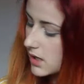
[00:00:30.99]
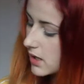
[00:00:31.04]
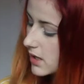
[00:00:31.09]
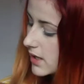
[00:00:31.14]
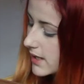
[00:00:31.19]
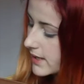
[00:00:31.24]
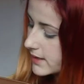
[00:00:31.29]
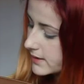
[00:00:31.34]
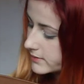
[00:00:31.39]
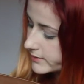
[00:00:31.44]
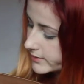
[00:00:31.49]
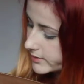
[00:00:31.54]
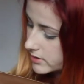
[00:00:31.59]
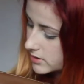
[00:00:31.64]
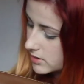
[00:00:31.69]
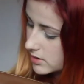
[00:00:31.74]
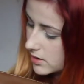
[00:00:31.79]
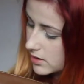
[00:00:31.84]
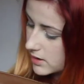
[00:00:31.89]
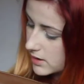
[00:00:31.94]
And
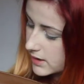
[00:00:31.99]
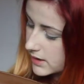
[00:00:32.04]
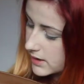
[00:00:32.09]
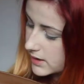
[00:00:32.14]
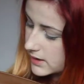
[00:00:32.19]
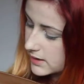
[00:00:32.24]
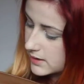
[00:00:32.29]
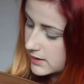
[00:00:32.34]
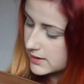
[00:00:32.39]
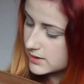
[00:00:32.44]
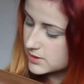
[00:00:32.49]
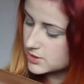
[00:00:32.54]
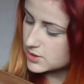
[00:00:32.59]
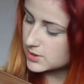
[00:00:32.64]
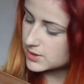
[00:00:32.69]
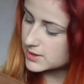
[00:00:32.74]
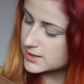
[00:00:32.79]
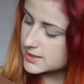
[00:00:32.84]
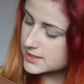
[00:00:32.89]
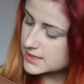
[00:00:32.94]
I, as you
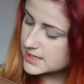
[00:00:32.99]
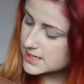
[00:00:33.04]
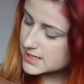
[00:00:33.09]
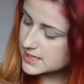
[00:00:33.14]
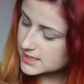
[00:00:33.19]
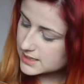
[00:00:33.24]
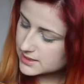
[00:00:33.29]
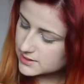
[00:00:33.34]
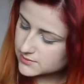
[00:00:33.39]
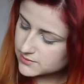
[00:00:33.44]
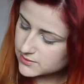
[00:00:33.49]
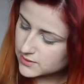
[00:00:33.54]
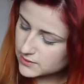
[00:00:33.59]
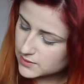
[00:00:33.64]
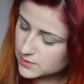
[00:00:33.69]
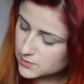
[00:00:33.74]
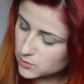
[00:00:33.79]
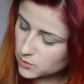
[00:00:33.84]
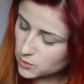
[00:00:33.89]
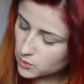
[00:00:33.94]
can see, it's
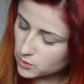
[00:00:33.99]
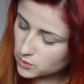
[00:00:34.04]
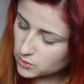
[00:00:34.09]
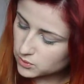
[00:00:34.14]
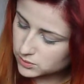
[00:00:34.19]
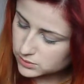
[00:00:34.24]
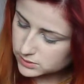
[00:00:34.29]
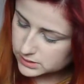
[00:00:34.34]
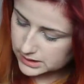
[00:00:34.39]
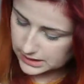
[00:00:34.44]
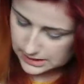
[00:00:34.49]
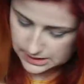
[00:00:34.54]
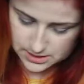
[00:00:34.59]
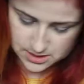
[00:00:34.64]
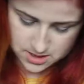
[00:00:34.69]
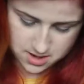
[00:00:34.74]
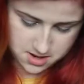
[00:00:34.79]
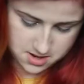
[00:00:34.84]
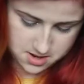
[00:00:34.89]
very worn,